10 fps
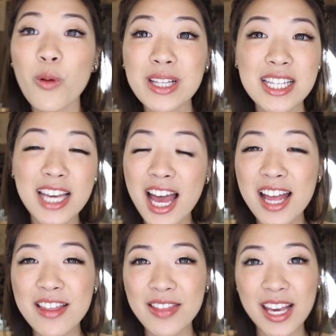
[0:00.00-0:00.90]
Once
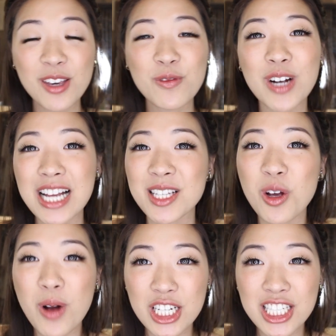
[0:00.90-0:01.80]
again, thank you for
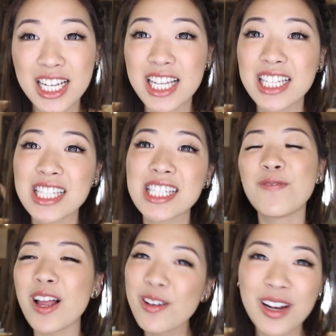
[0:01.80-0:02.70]
asking questions.
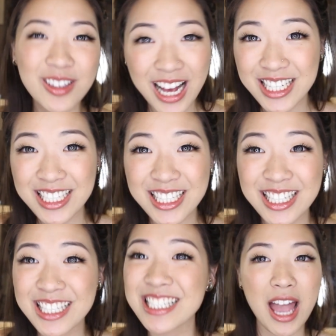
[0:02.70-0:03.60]
Follow Air
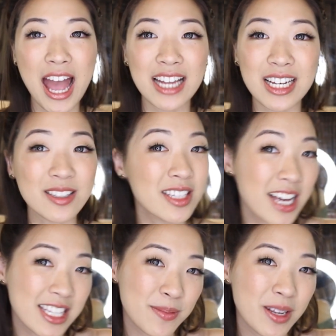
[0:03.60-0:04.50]
Lashes, and I'll see
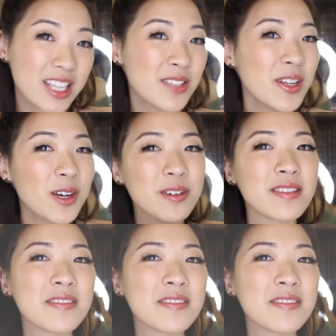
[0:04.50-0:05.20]
you guys in my next video.